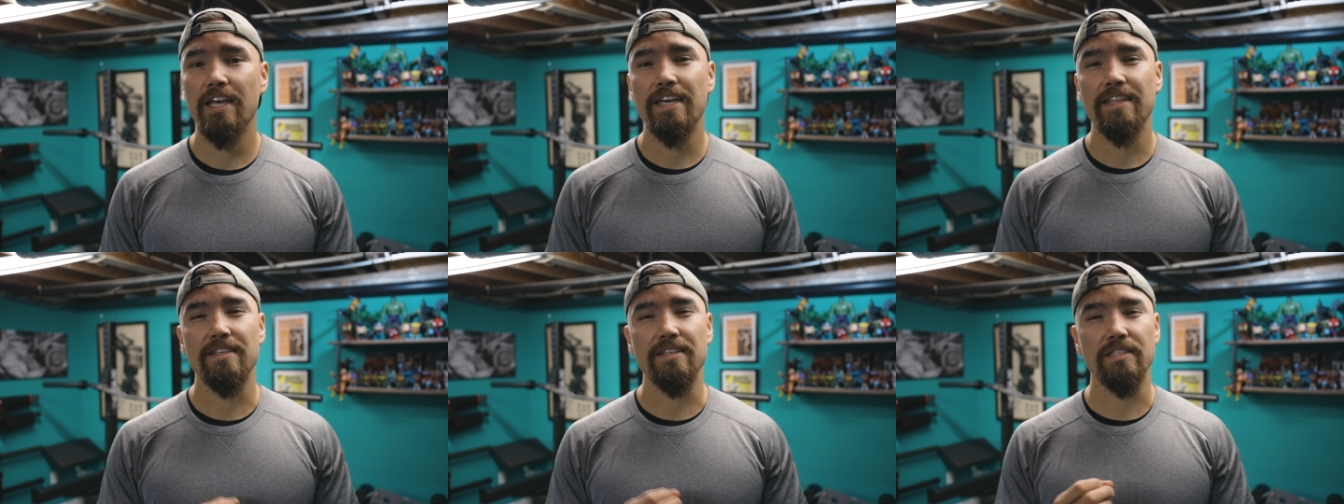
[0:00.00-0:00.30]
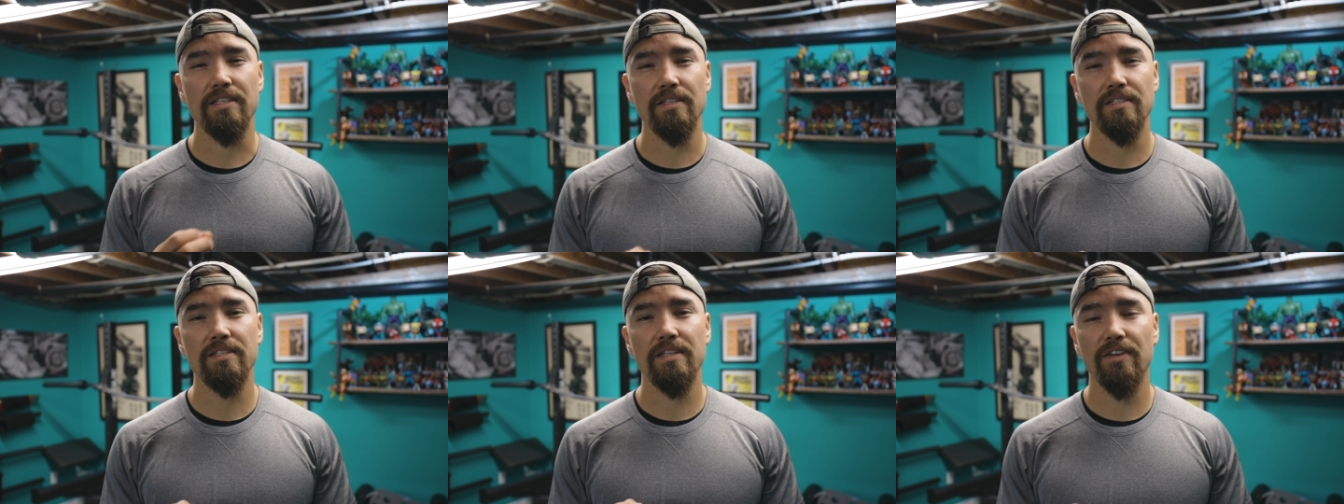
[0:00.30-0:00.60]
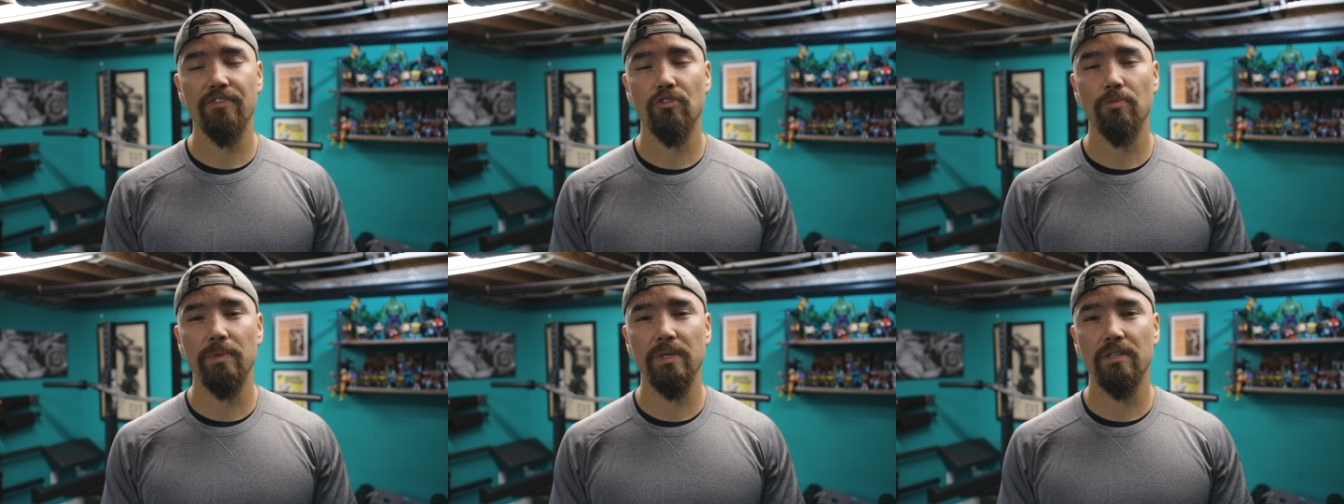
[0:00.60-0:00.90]
This doesn't
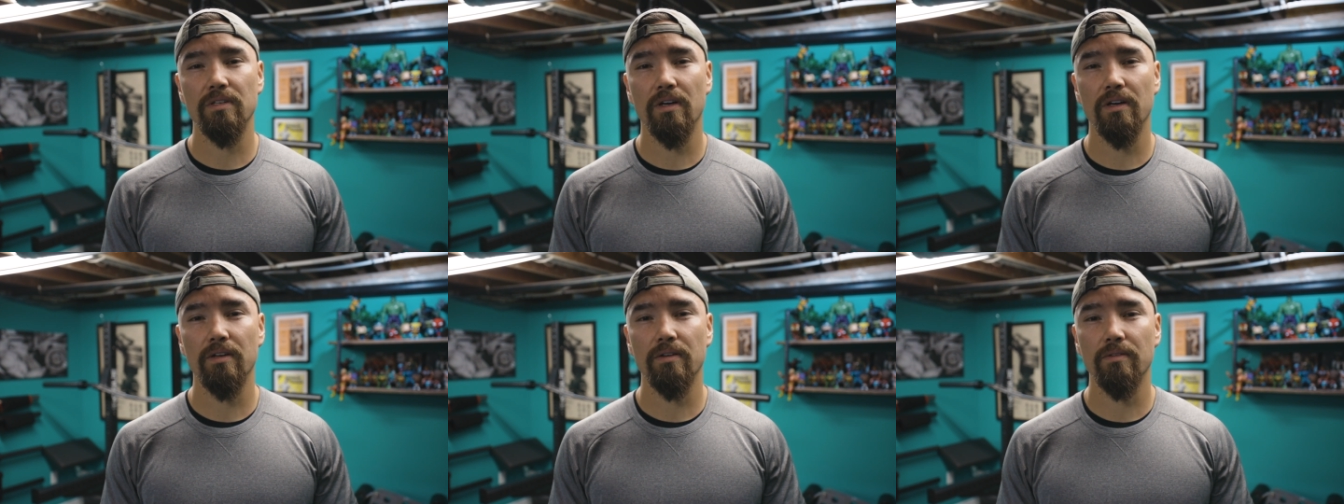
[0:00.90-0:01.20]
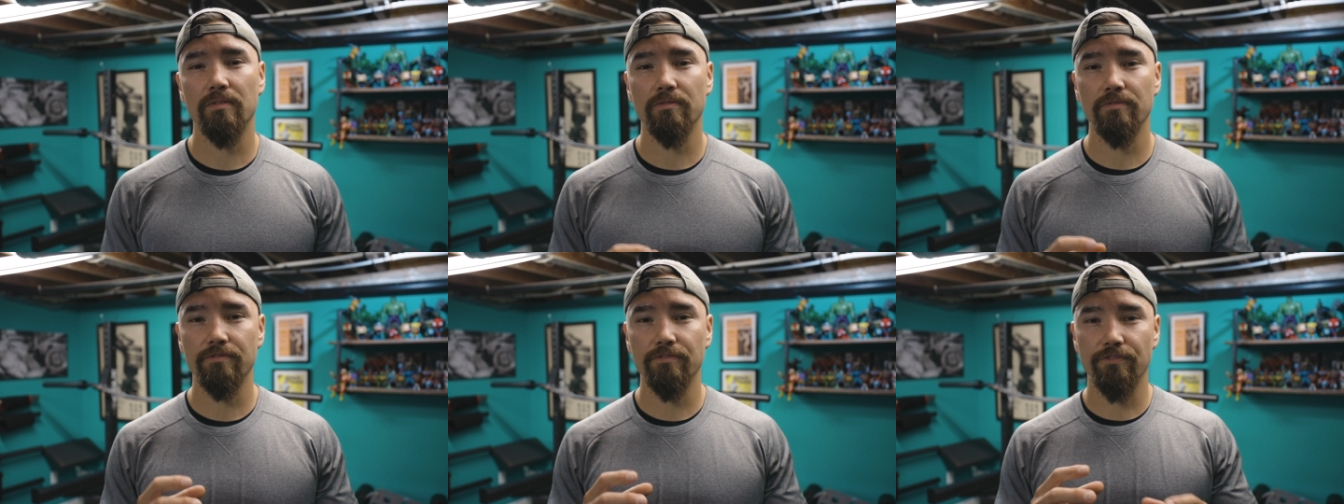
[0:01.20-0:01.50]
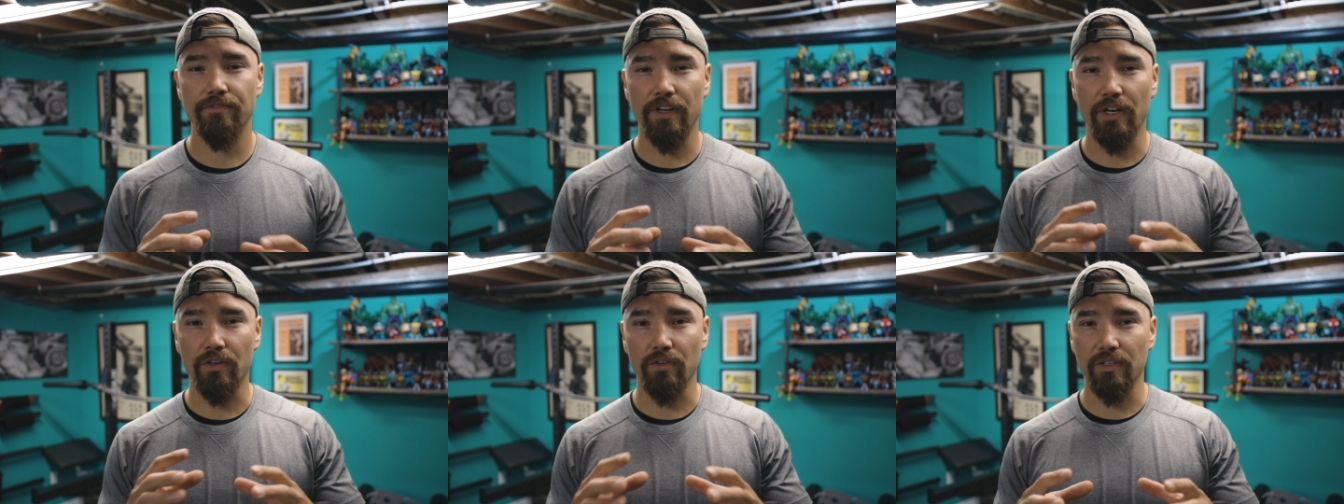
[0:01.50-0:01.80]
have to be done
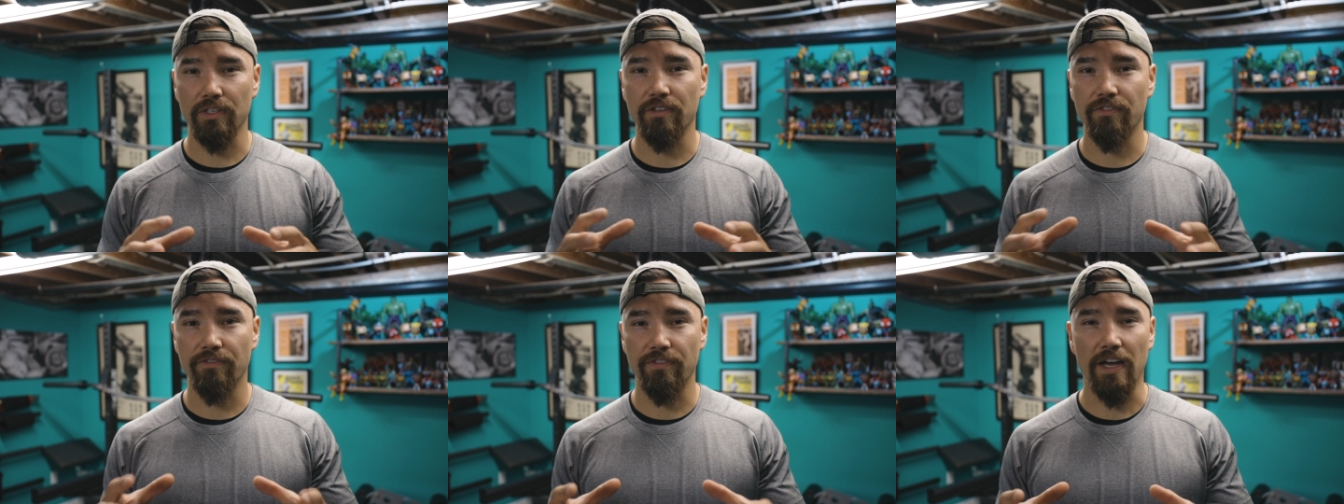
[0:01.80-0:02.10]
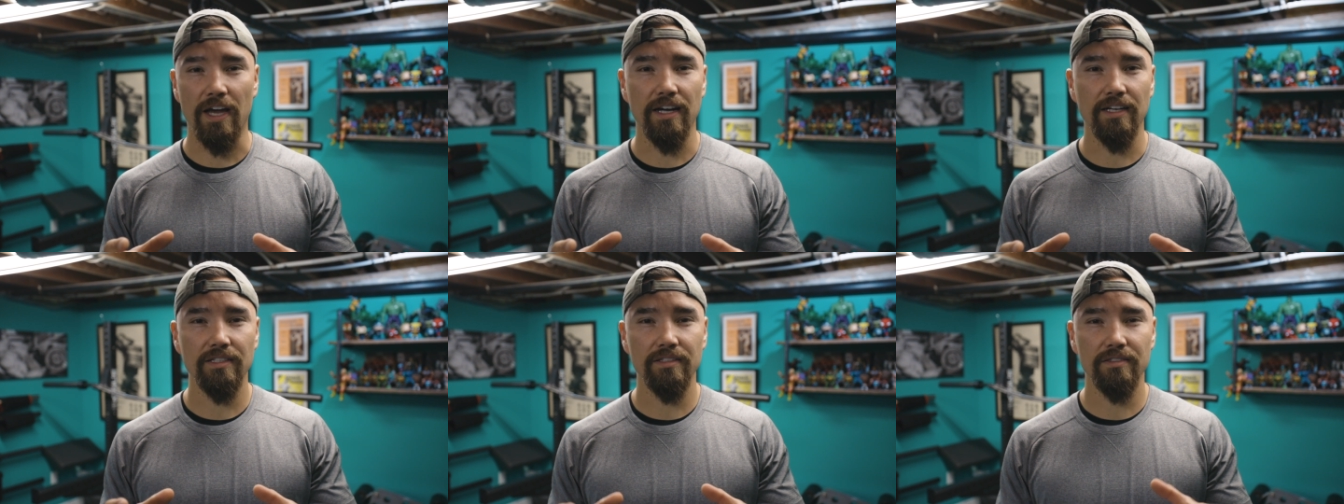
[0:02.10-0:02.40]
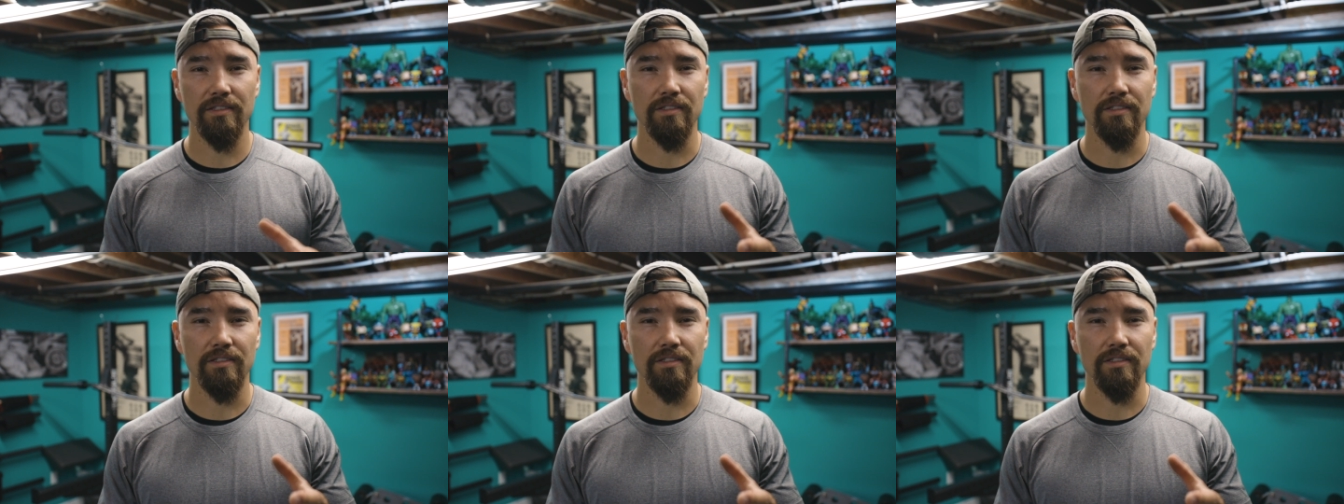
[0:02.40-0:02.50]
fairly fast.